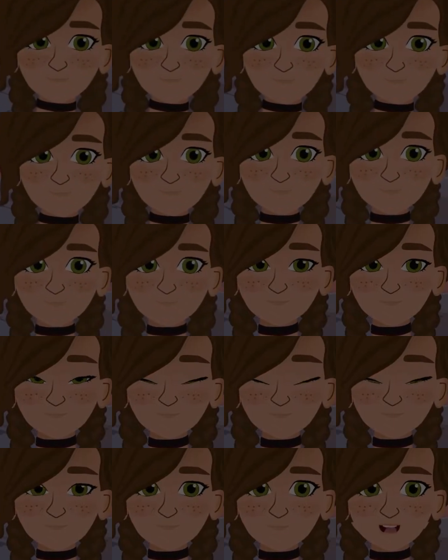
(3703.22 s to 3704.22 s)
saying,
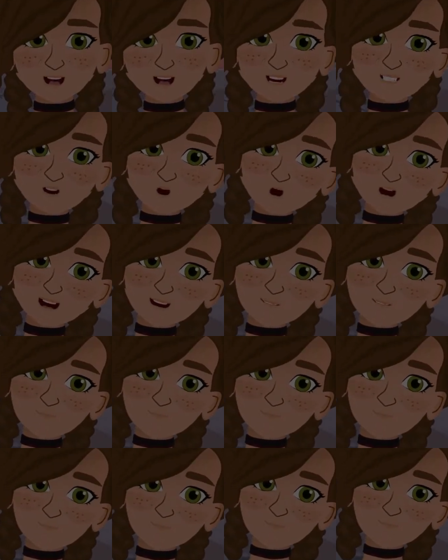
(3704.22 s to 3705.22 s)
Yes.
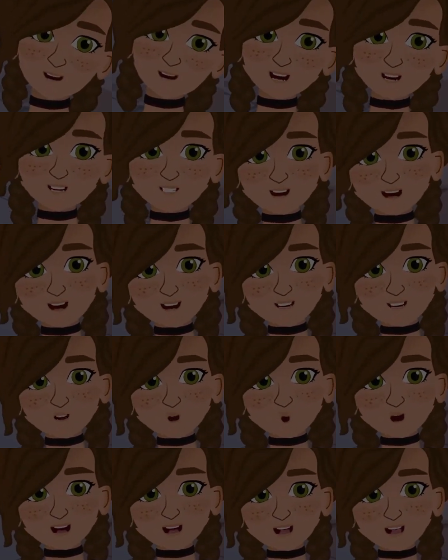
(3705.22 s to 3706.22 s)
She was a victim
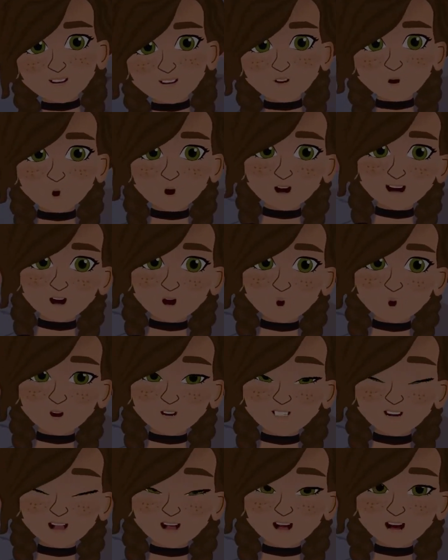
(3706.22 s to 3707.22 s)
of the Holocaust
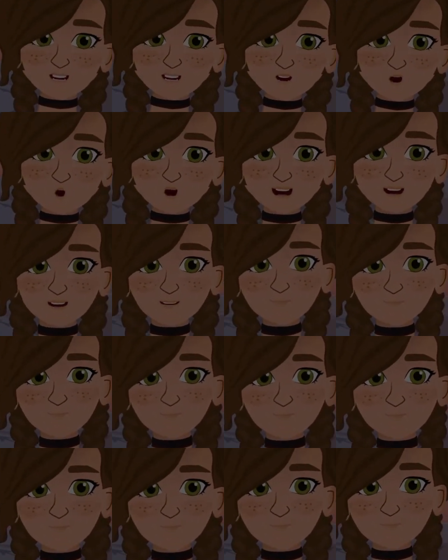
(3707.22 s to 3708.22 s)
during World War II.
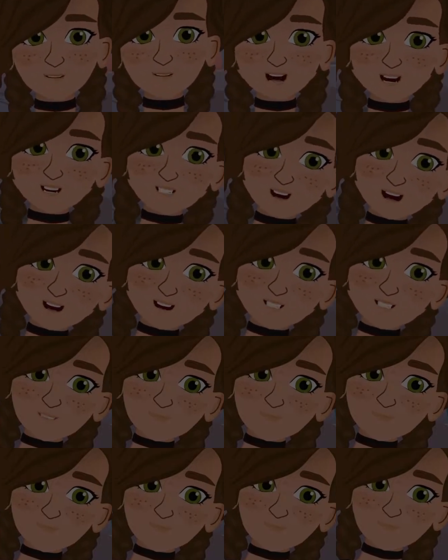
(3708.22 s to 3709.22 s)

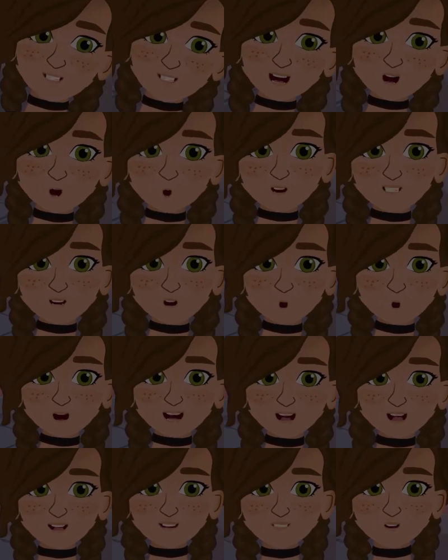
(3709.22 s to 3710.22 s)
Afterwards, she became a
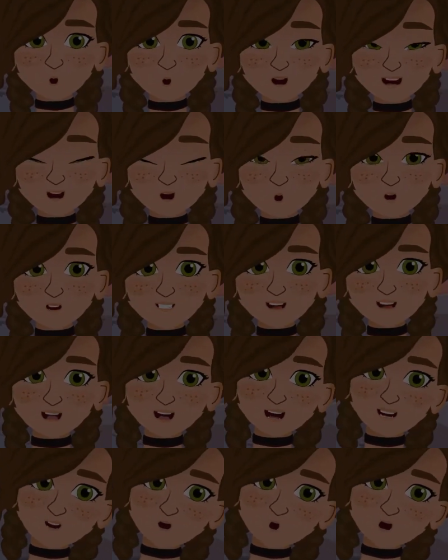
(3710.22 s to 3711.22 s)
simple doctor who
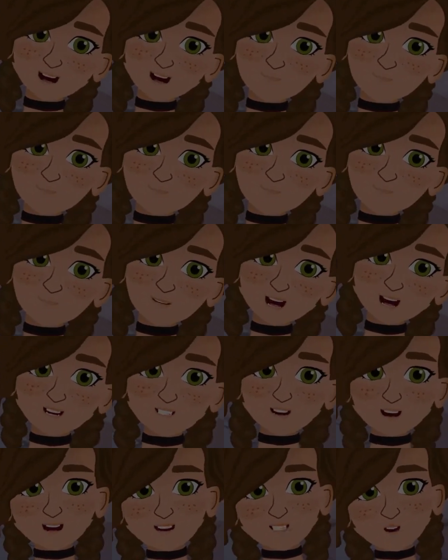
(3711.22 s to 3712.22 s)
treated people who were
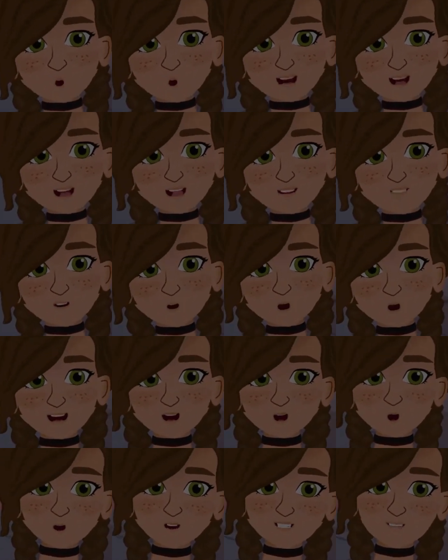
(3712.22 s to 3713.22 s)
afflicted with
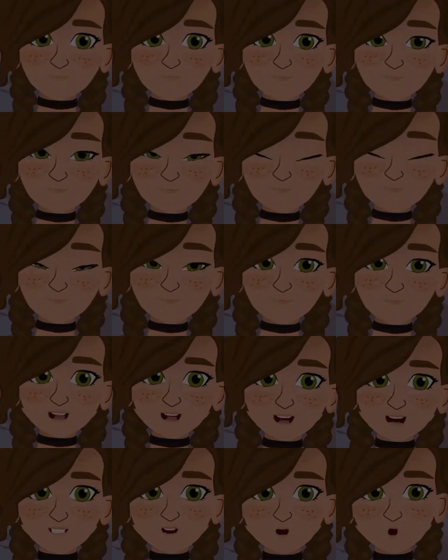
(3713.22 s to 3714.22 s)
epilepsy.
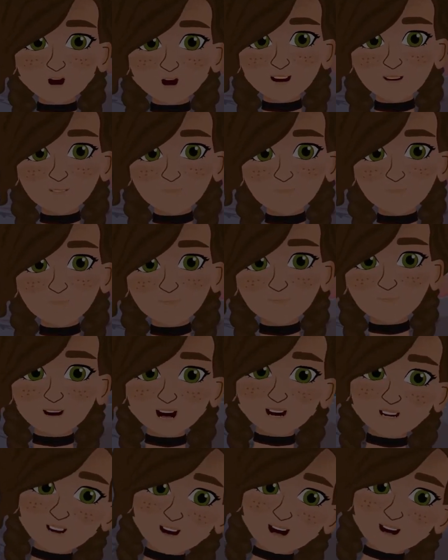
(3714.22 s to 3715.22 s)
As usual,
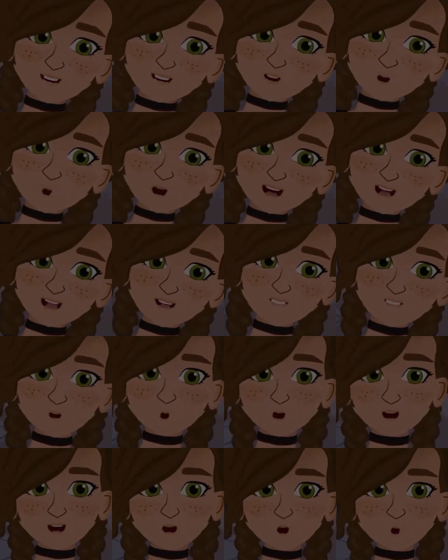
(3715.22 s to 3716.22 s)
there are always some
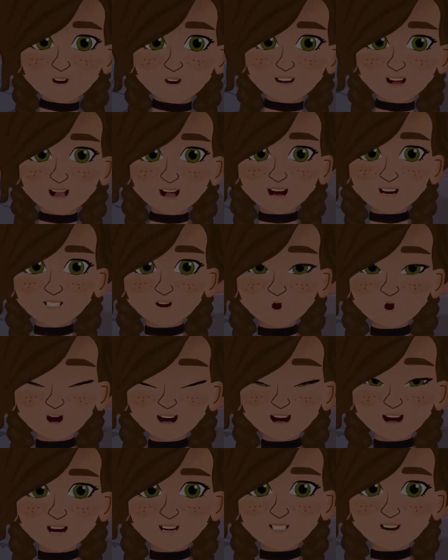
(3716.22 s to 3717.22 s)
small-minded,
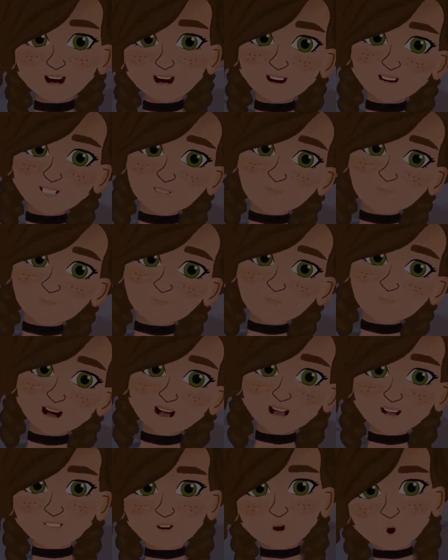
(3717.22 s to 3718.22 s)
superstitious people
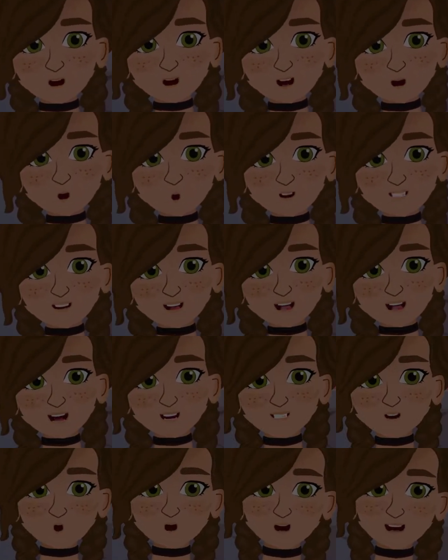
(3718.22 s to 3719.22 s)
looking to make trouble for
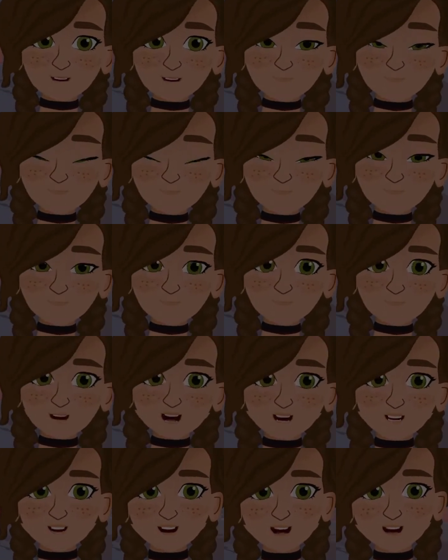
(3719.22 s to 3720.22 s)
others. They
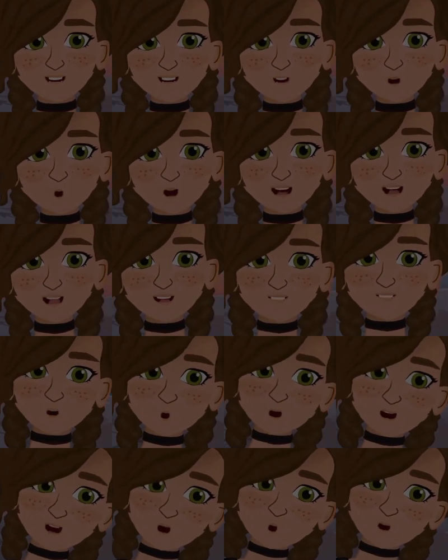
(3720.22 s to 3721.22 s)
accused her of being
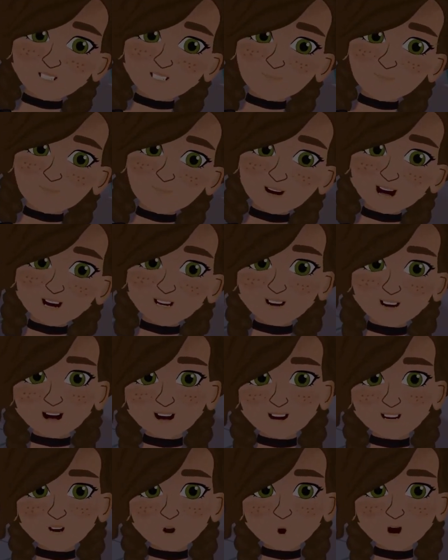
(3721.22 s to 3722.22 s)
a witch because they
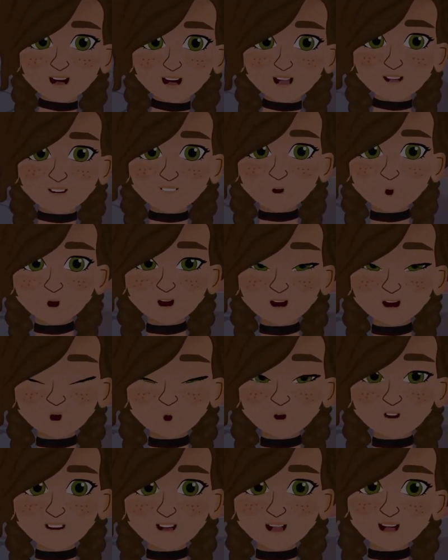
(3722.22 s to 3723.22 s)
considered
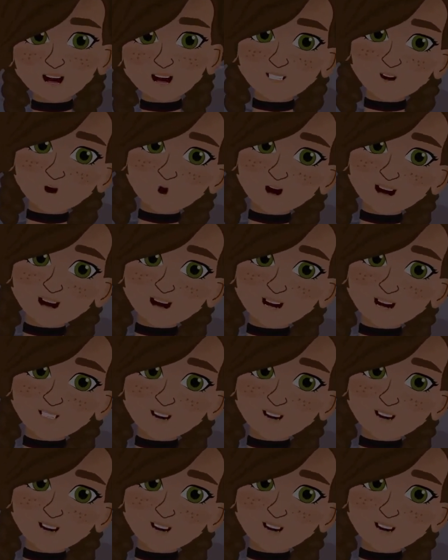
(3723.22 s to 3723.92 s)
epilepsy to be a disease